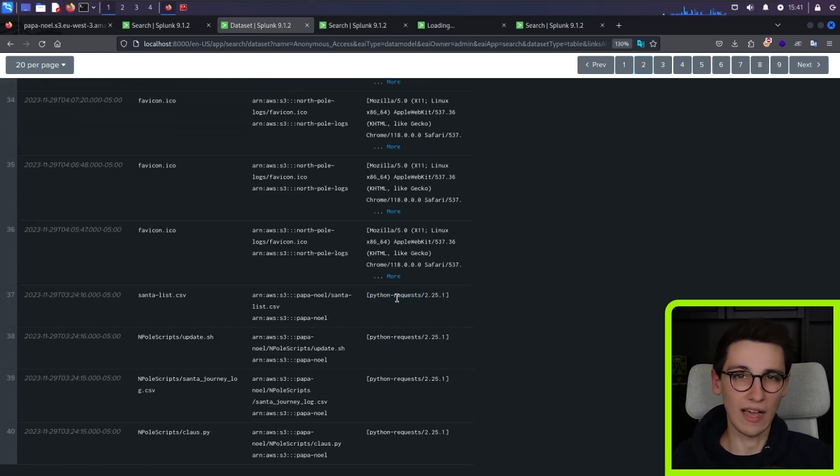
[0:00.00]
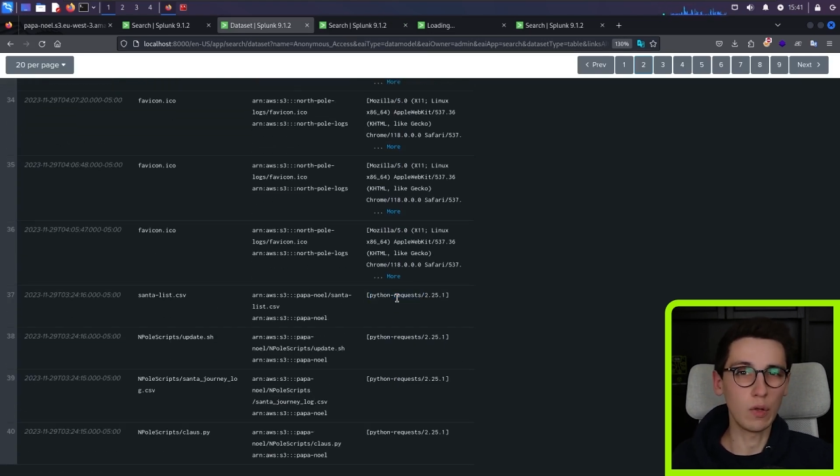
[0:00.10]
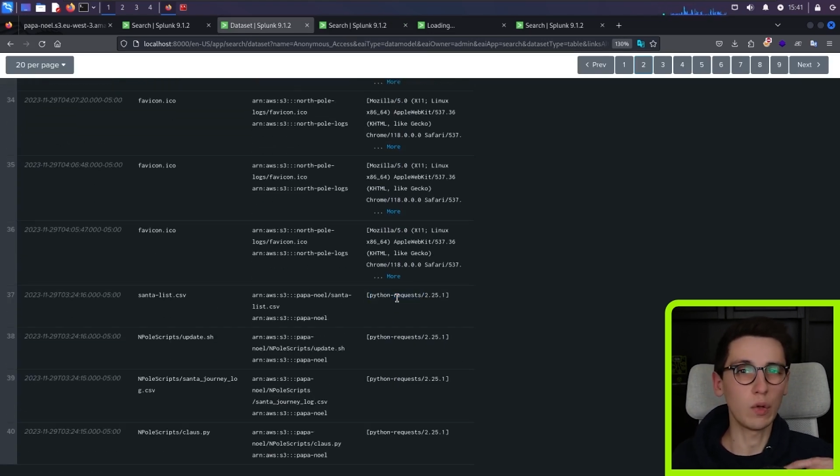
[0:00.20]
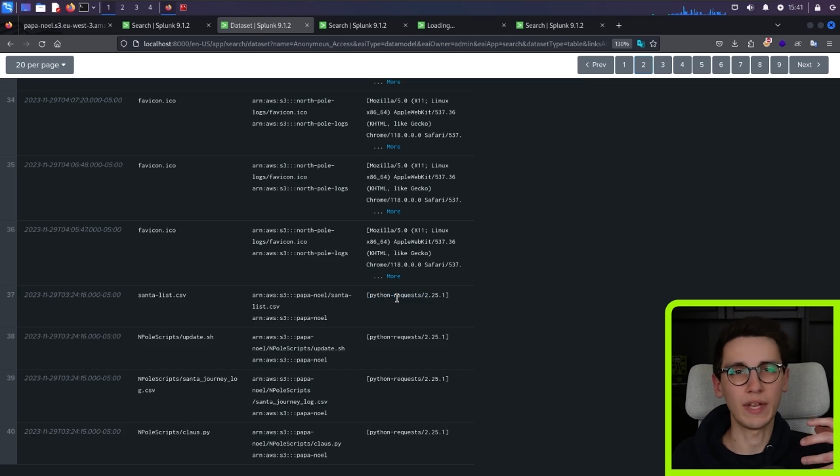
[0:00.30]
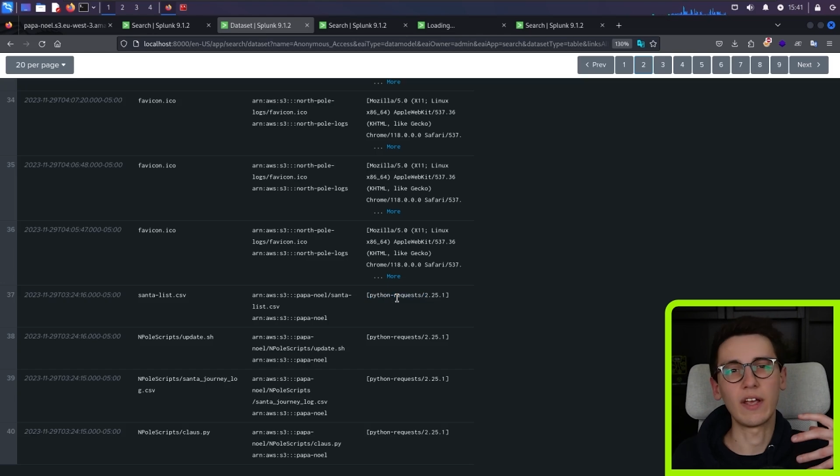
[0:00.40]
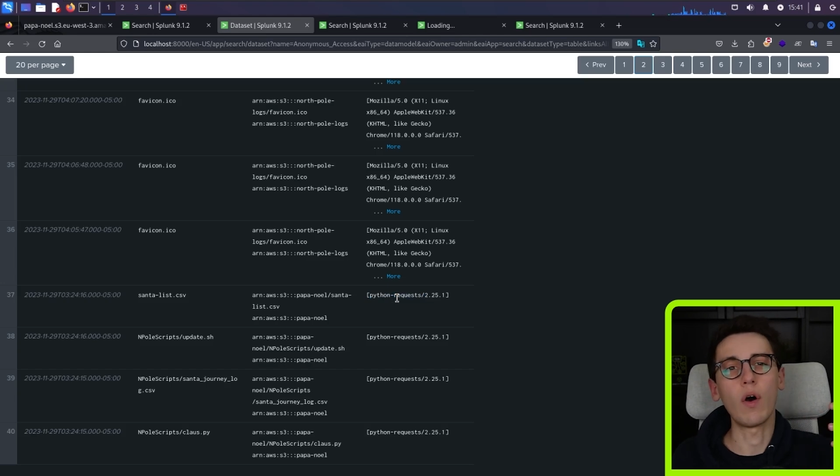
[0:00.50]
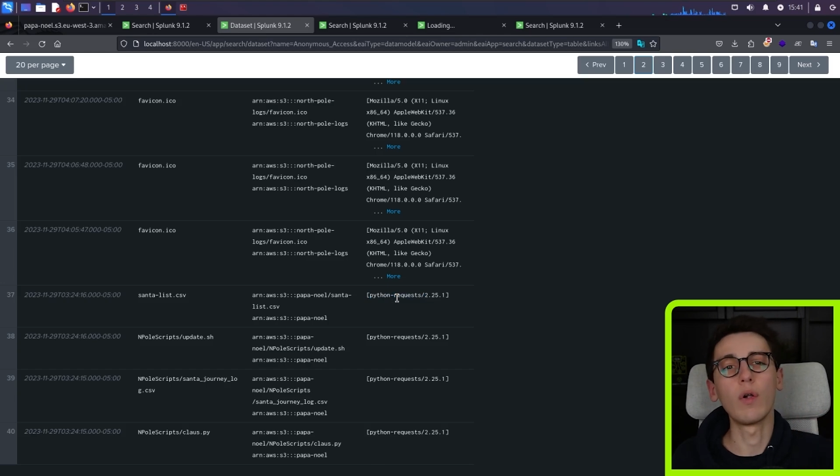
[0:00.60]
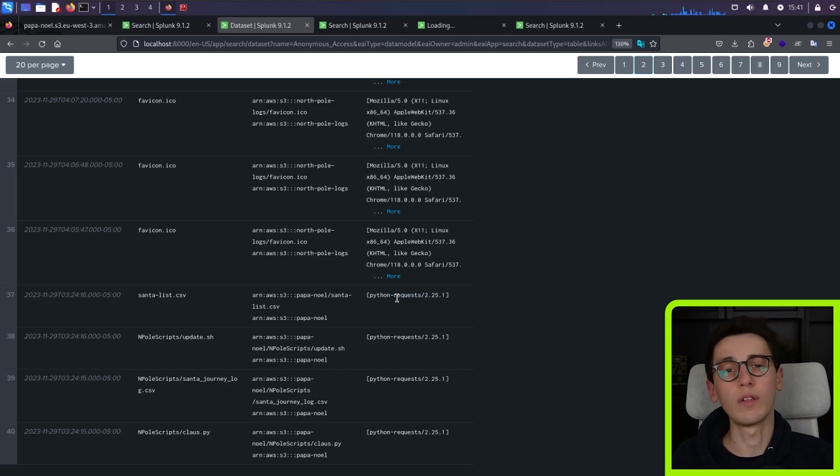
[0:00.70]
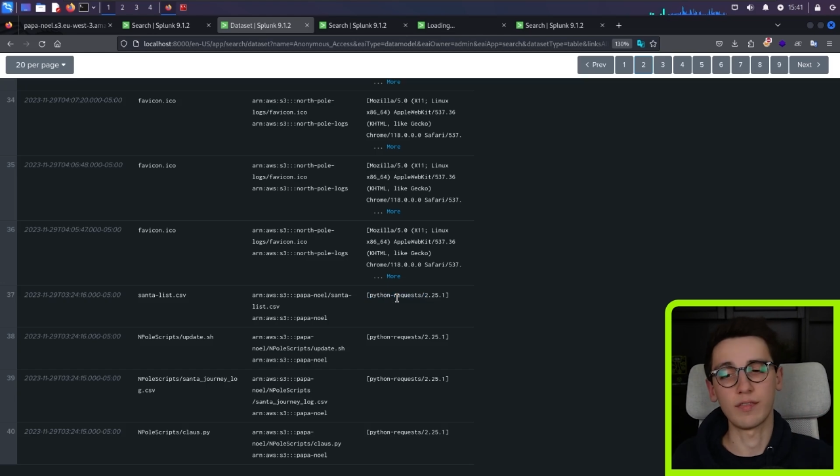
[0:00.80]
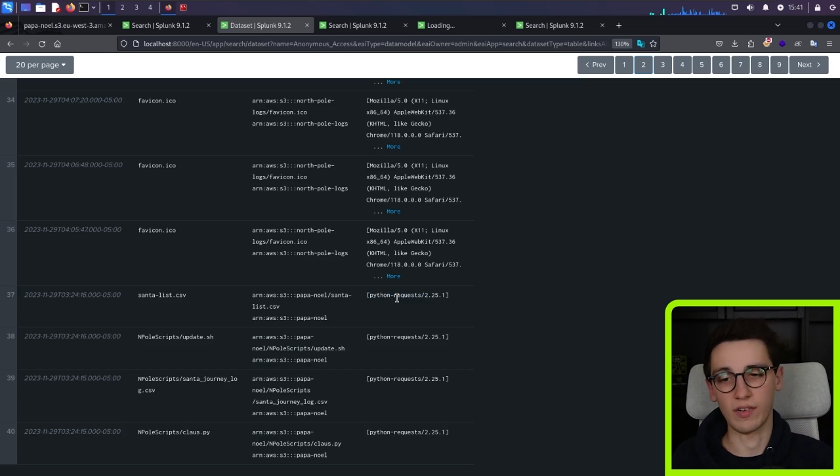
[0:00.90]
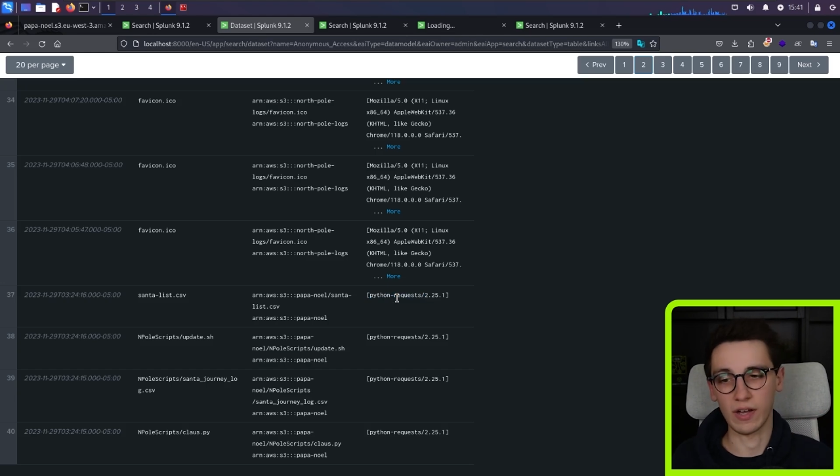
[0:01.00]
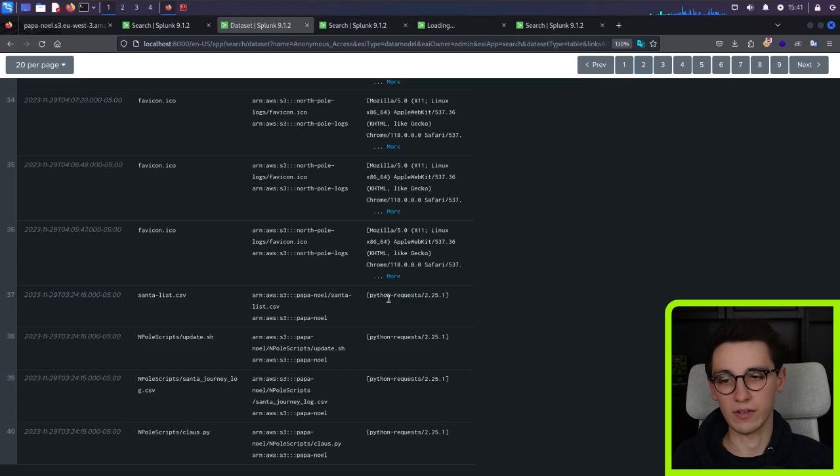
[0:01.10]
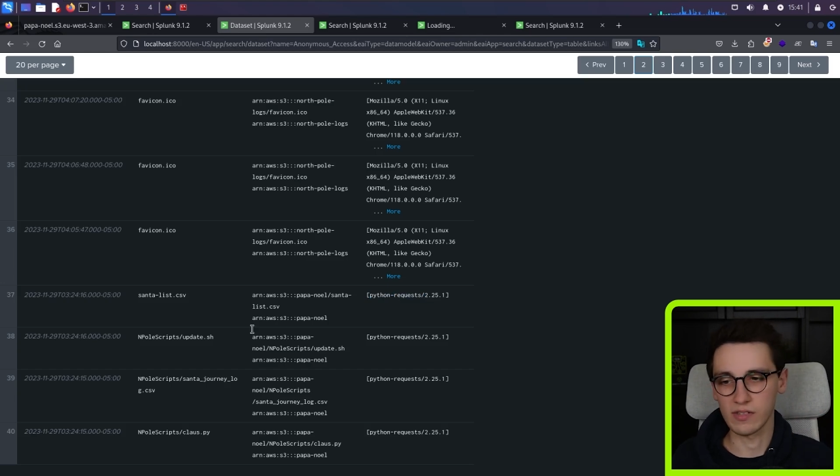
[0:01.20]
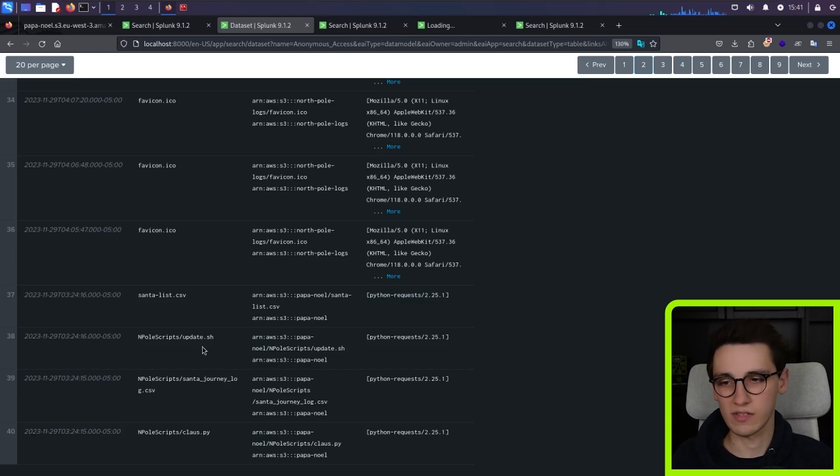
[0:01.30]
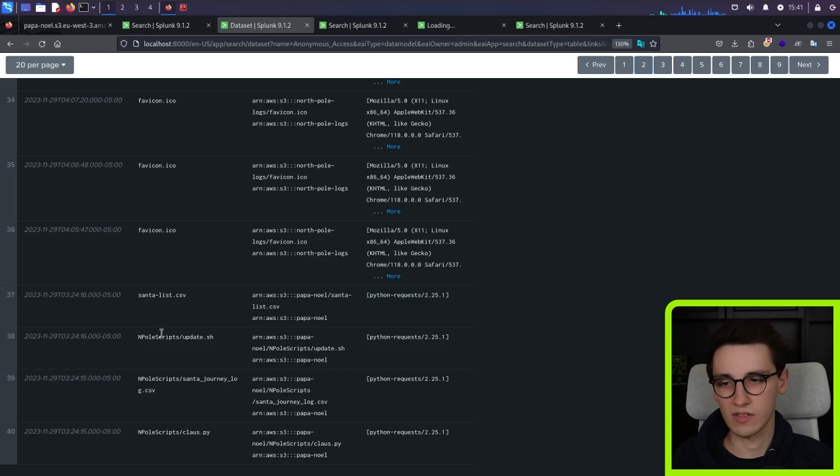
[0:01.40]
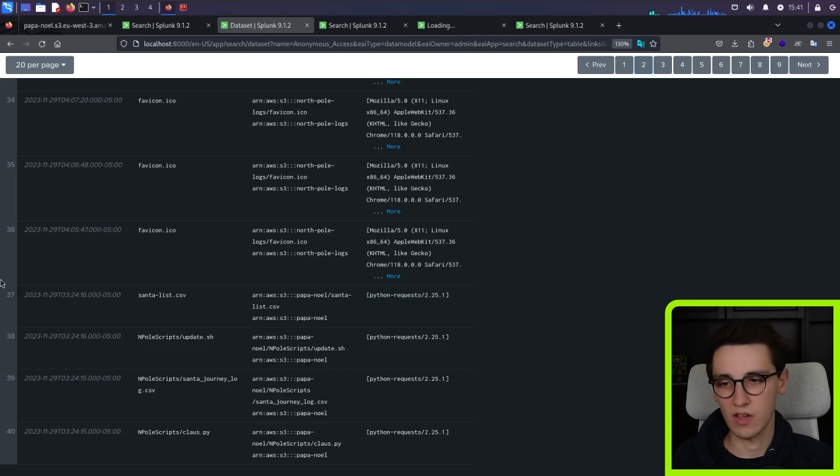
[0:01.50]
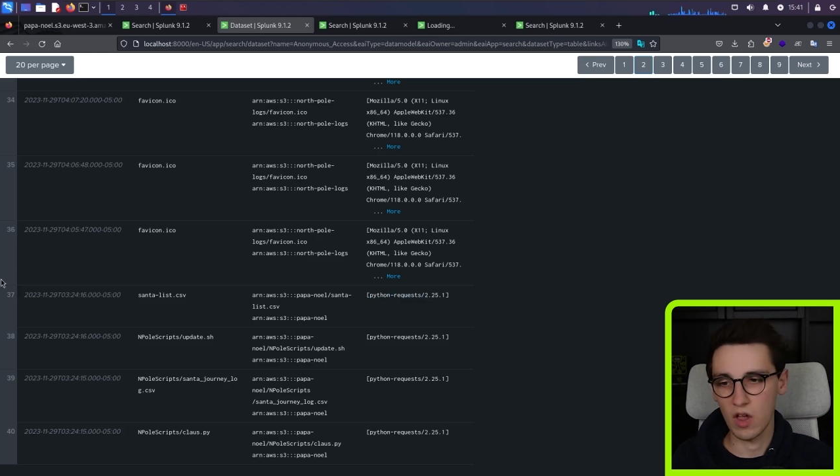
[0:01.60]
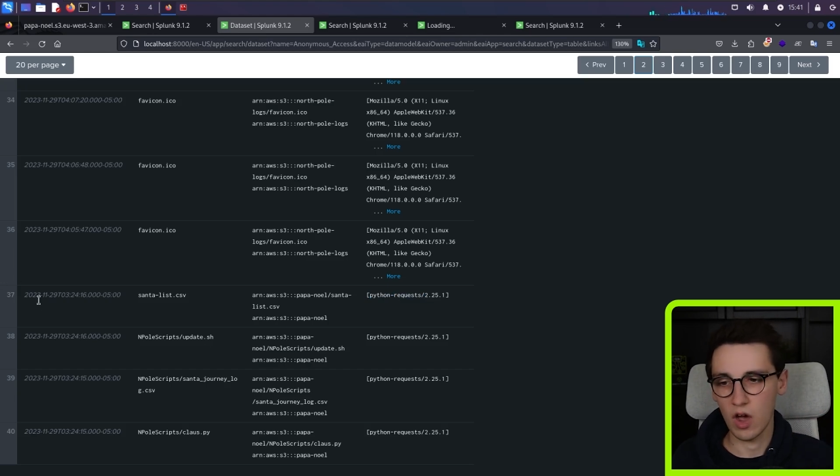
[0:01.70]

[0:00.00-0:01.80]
downloading all the files